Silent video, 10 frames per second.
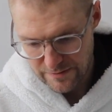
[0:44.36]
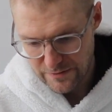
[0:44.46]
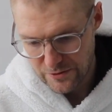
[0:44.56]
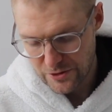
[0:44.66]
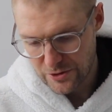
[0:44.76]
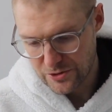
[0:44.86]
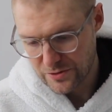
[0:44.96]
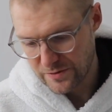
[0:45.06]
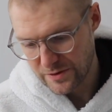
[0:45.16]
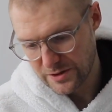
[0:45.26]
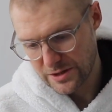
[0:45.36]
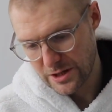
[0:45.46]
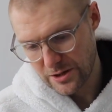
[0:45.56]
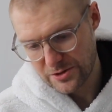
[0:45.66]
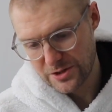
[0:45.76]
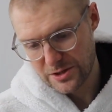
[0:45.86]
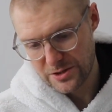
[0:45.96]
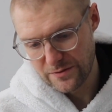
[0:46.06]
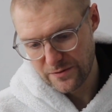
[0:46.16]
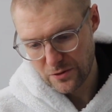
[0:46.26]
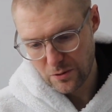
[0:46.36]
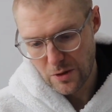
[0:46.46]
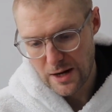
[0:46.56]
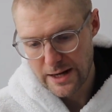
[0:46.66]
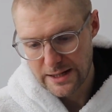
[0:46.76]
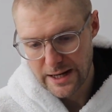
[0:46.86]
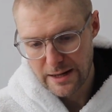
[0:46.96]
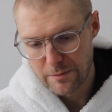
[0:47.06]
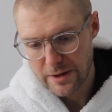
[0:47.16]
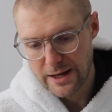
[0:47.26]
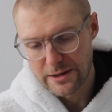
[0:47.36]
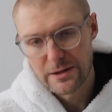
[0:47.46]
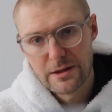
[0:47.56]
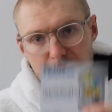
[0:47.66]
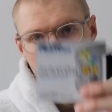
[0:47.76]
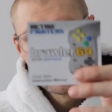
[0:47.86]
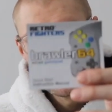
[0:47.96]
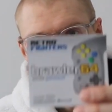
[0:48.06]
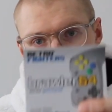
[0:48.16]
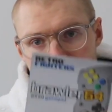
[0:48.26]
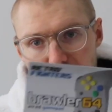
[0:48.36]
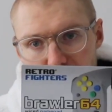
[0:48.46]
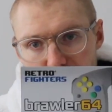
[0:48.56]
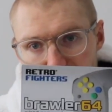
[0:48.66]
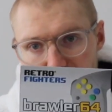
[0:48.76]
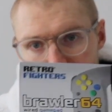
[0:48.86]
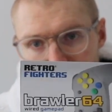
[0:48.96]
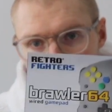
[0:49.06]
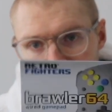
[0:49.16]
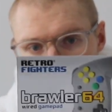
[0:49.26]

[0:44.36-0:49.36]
for use with Nintendo 64 wired gamepad. Comes with